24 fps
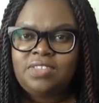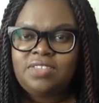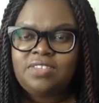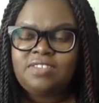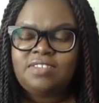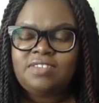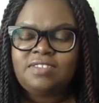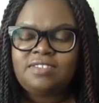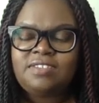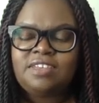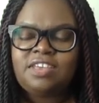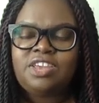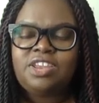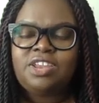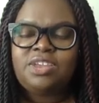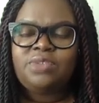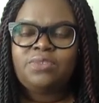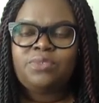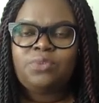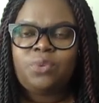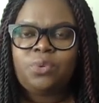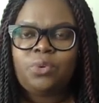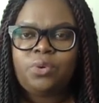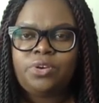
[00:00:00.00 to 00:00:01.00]
this executive
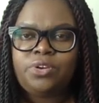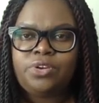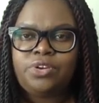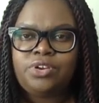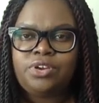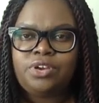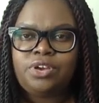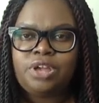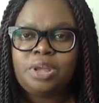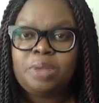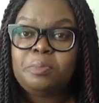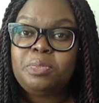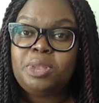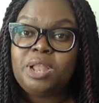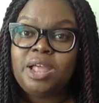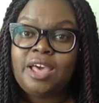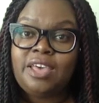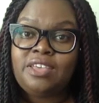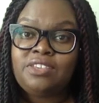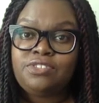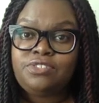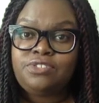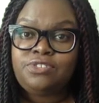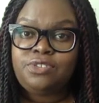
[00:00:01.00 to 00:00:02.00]
order
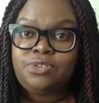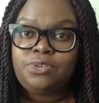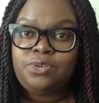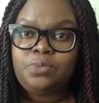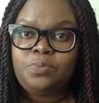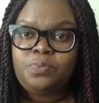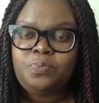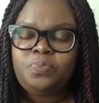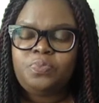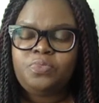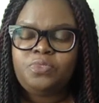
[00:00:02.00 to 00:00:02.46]
applies to.